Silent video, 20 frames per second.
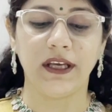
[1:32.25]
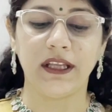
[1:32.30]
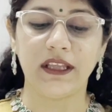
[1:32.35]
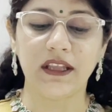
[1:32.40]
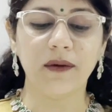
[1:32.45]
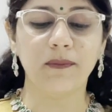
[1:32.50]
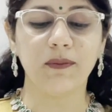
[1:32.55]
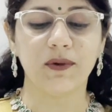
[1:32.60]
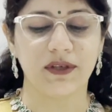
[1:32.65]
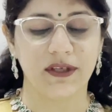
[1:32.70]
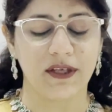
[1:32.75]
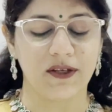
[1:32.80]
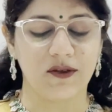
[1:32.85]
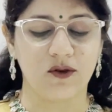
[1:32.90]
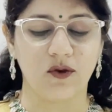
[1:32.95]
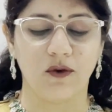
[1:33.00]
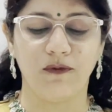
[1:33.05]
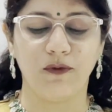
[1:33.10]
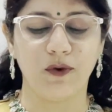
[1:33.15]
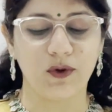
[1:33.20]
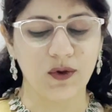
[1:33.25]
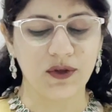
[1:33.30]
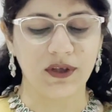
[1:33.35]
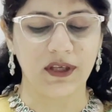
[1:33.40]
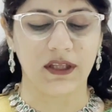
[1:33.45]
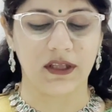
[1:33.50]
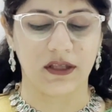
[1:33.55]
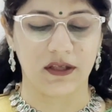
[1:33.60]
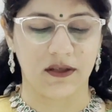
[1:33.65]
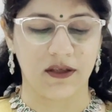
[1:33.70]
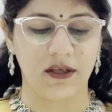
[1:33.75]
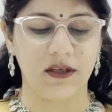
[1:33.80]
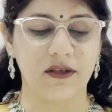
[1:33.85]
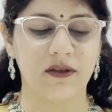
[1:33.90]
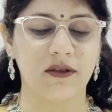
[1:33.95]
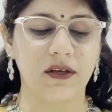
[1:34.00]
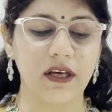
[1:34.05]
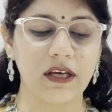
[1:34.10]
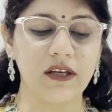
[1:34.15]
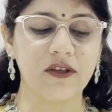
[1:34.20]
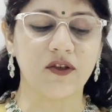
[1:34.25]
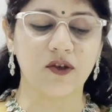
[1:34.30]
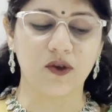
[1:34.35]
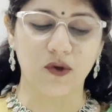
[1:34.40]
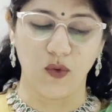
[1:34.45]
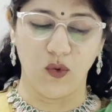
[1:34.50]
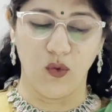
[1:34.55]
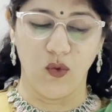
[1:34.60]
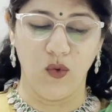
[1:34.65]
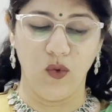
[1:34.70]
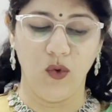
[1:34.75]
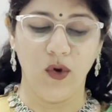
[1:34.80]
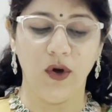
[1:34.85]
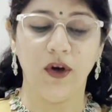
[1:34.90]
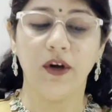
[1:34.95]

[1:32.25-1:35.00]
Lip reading: in the process of photosynthesis is to